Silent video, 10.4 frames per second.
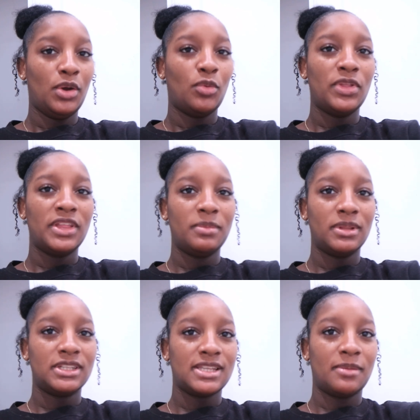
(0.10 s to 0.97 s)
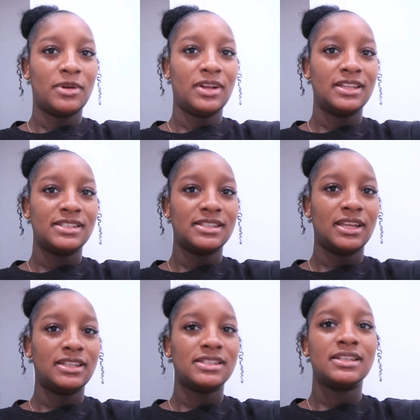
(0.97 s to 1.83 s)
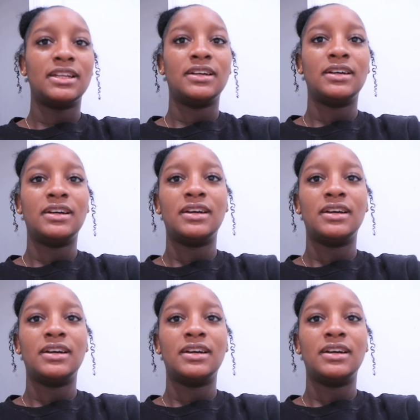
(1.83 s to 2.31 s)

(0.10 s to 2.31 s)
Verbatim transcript: One thing about this camera, it's it's gonna,